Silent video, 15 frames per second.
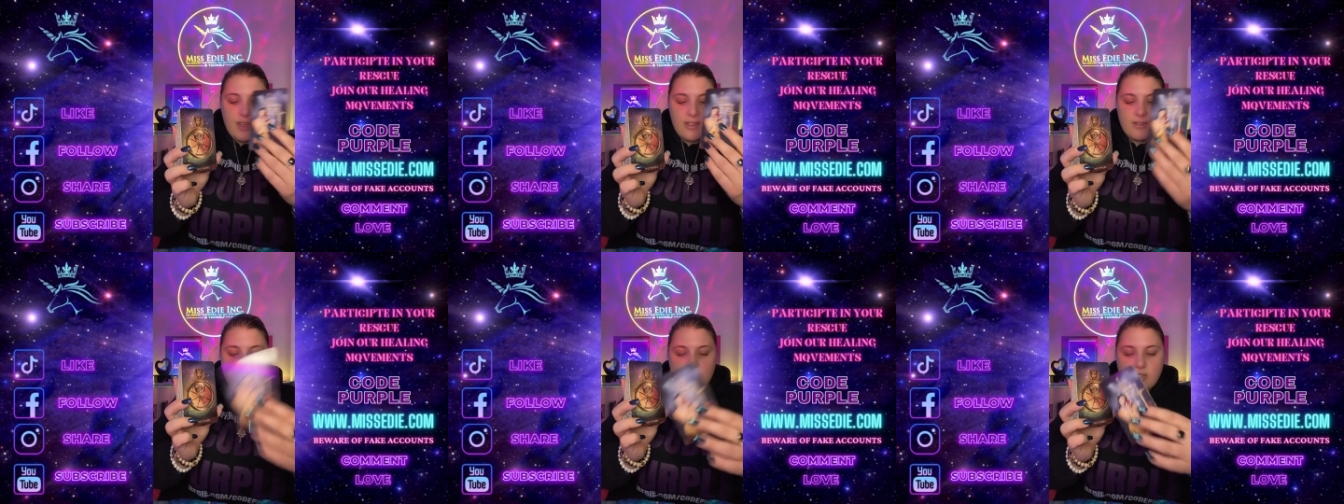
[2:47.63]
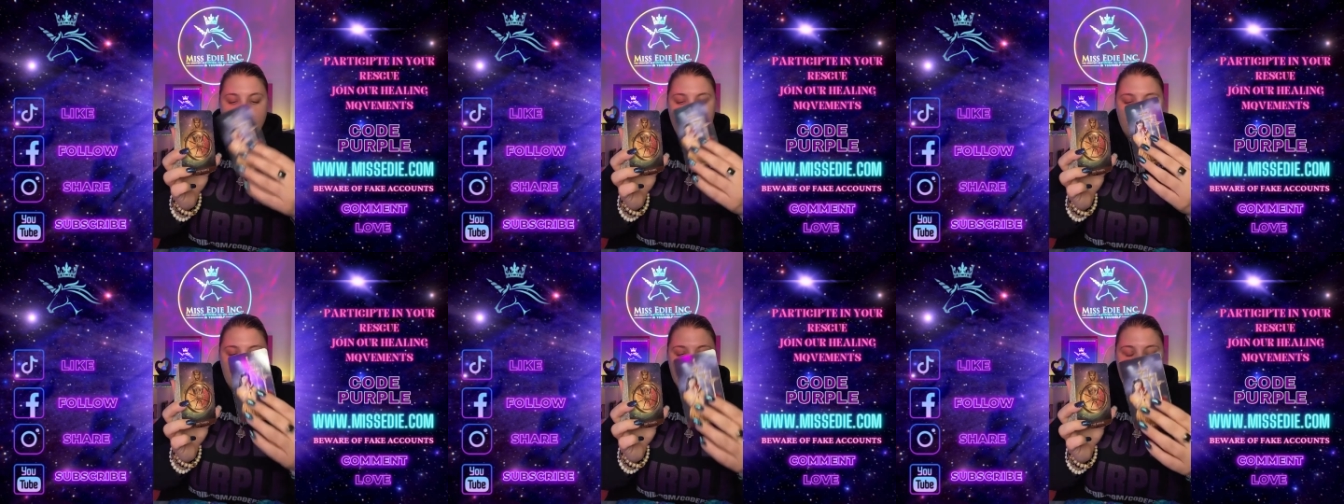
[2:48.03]
There's
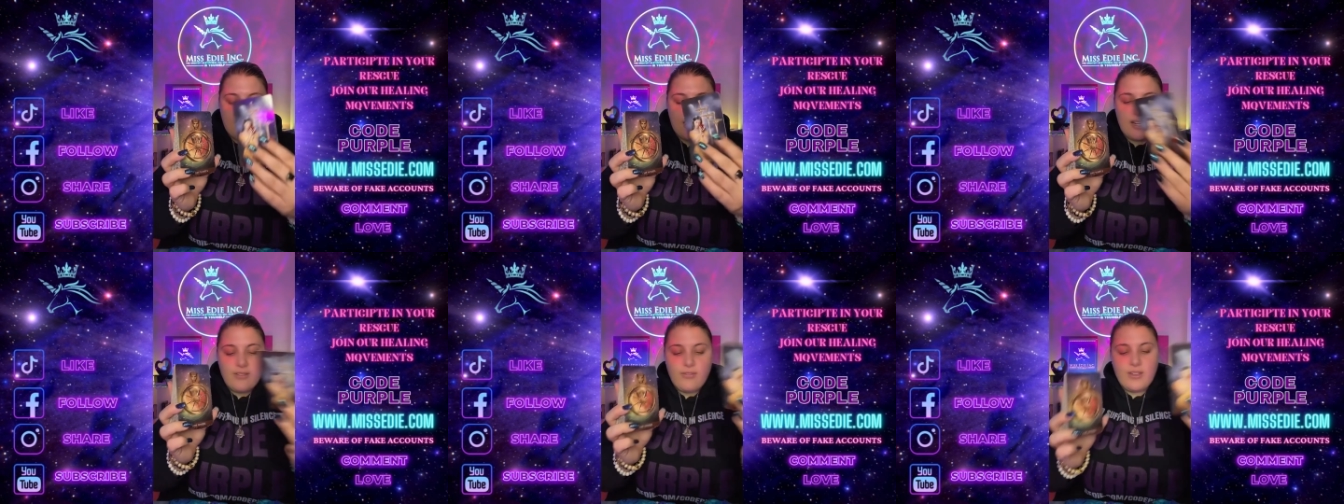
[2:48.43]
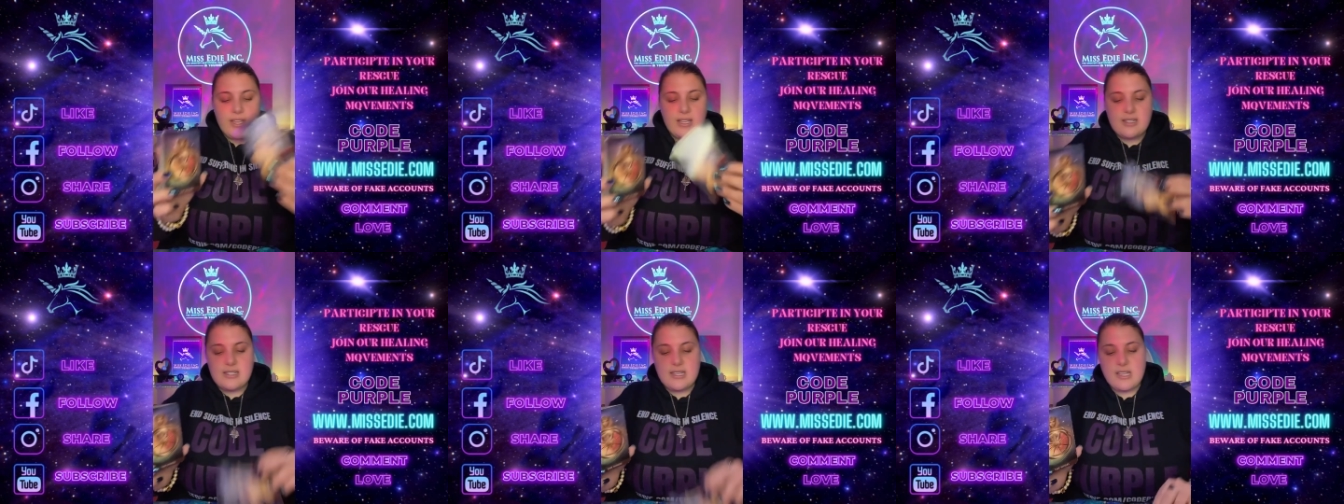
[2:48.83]
so much
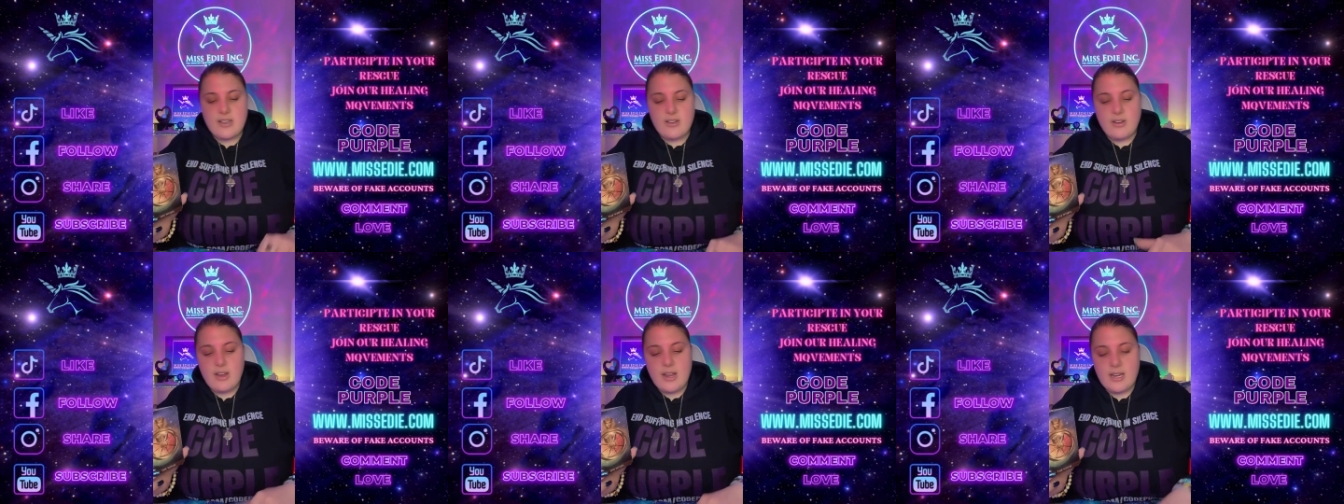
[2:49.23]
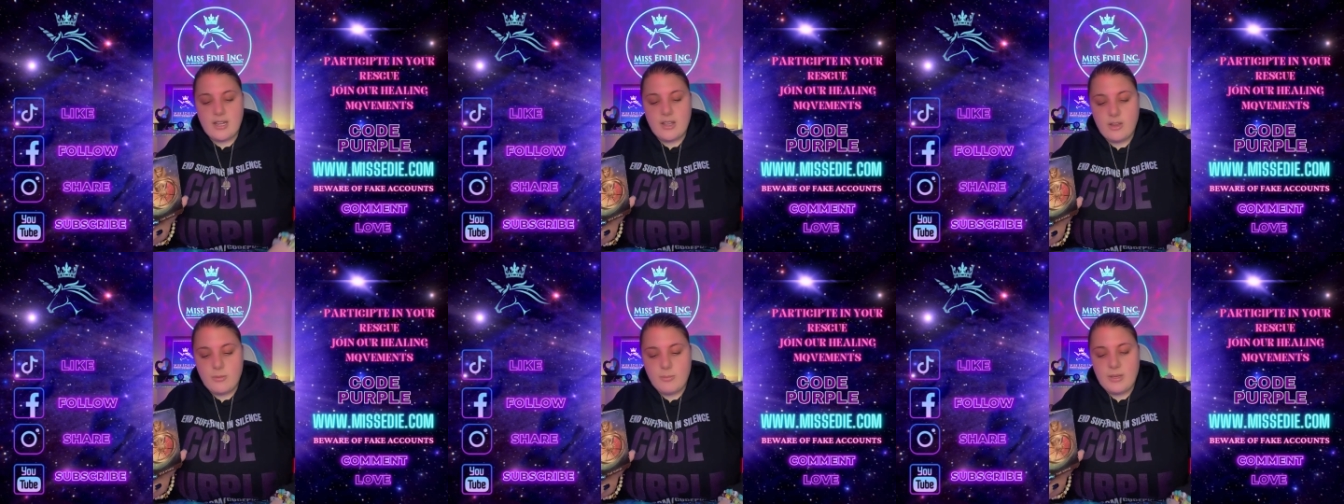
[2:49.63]
significance here, and it
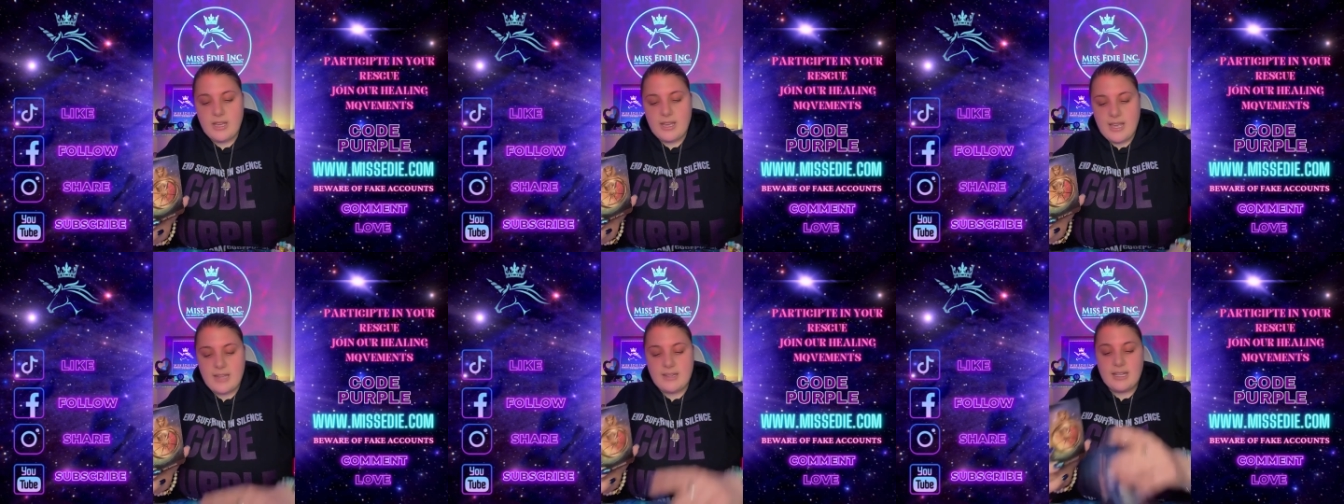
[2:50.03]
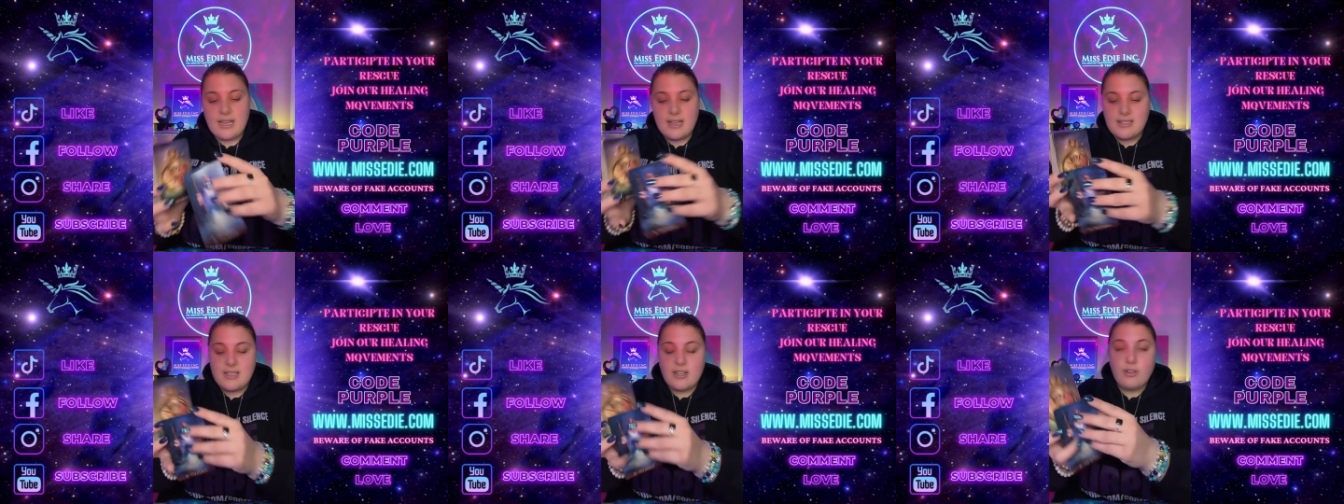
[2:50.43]
could be again,
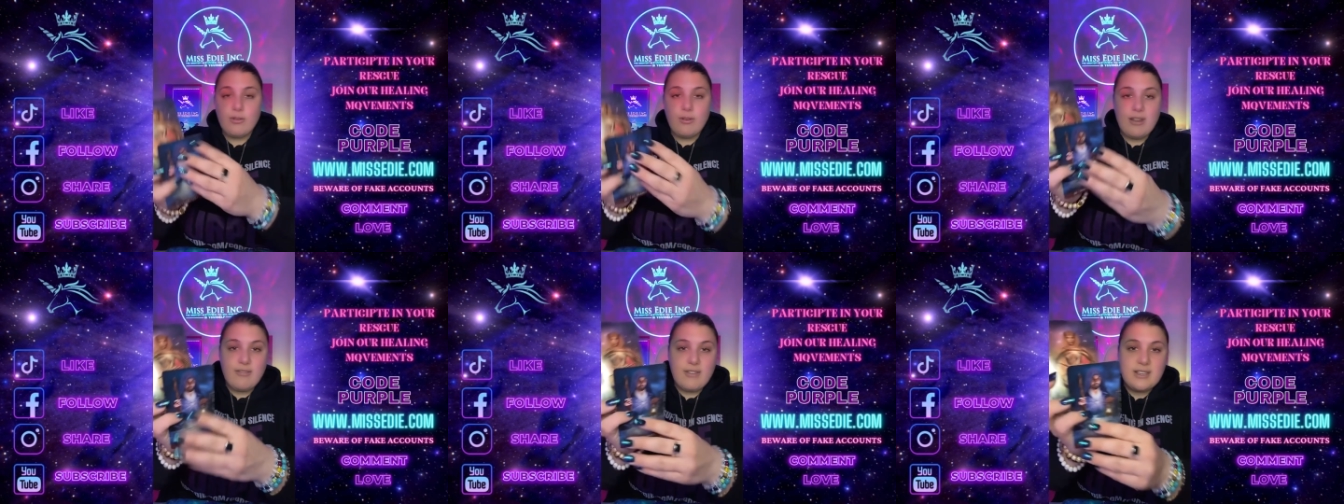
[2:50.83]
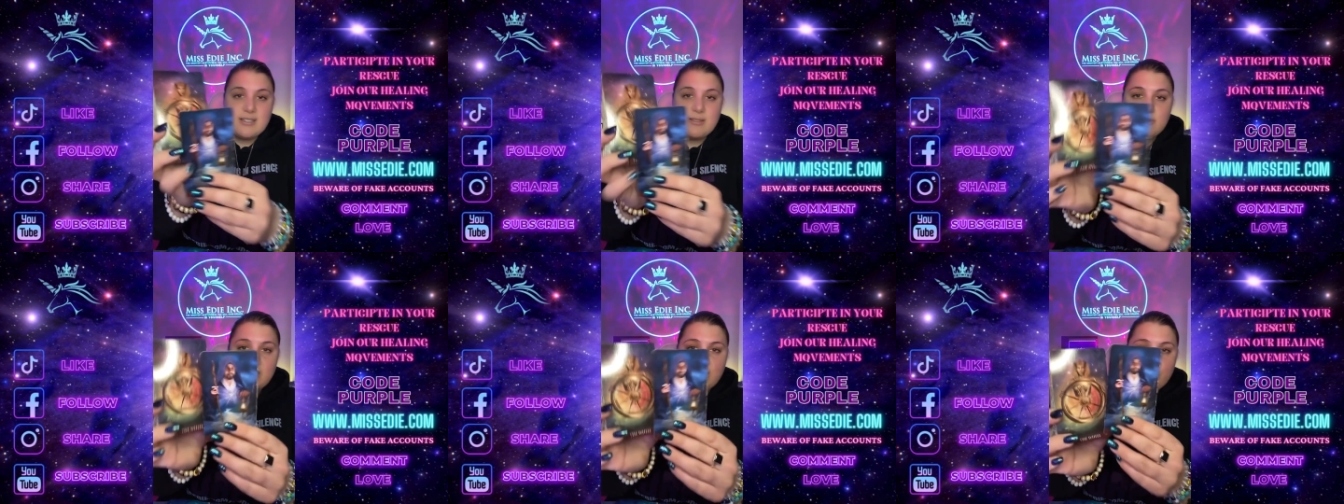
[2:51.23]
like I said, grieving
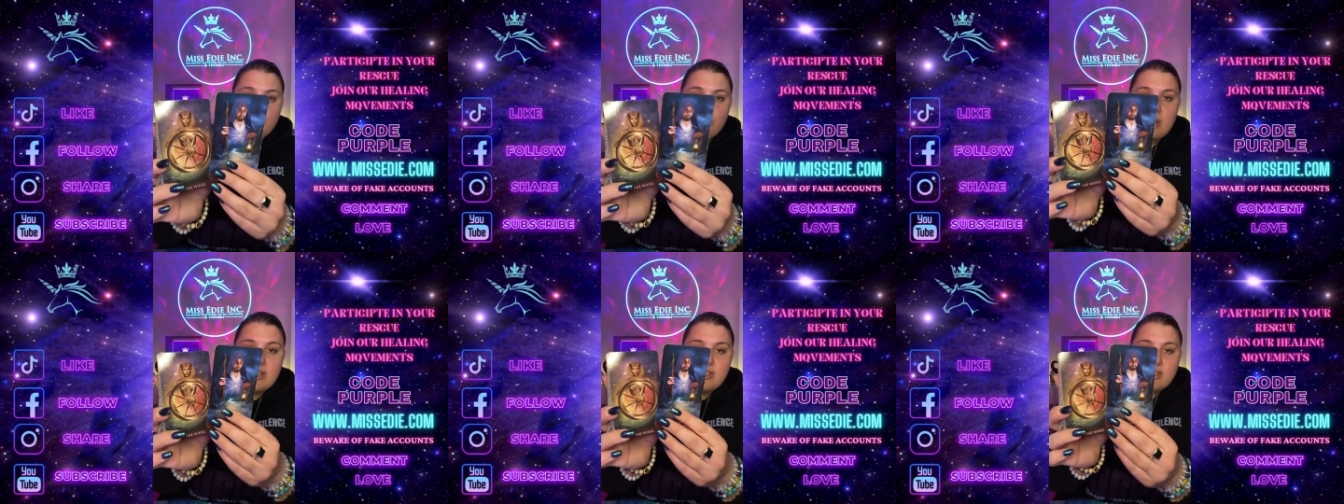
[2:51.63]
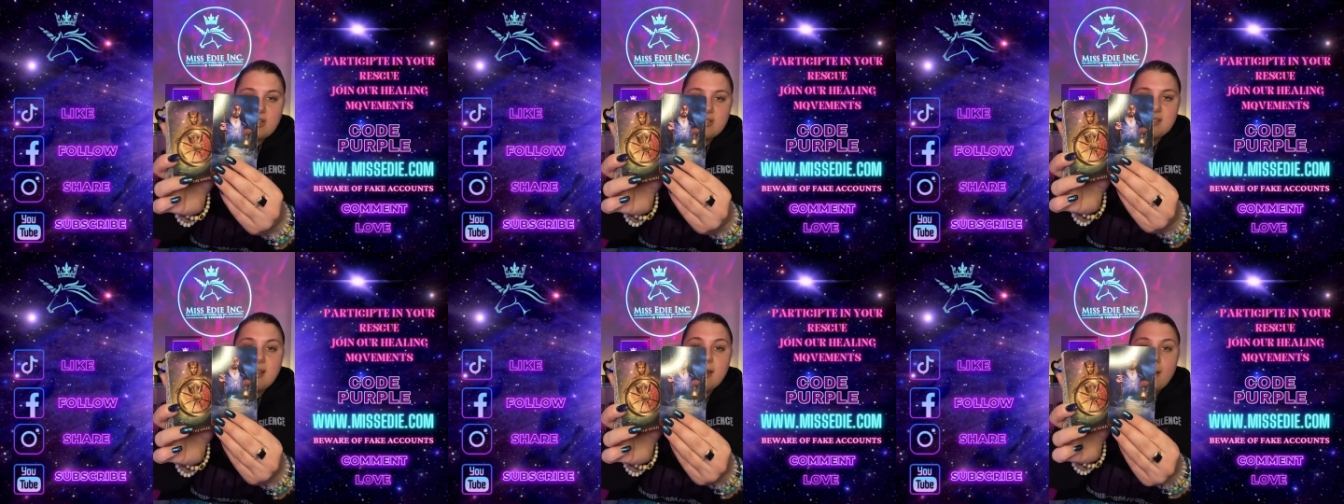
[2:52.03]
some
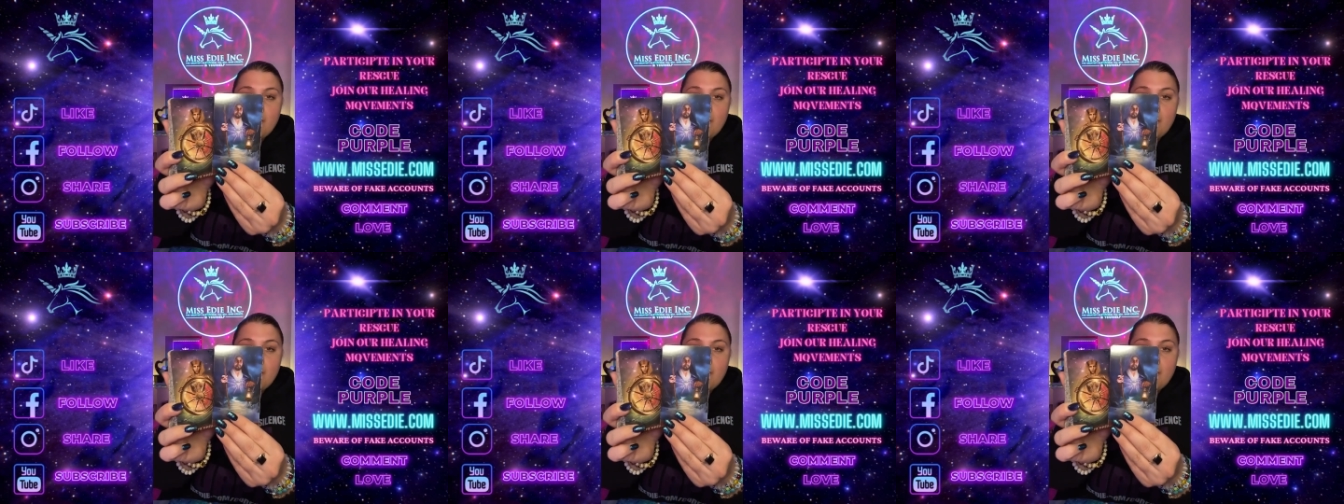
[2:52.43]
situations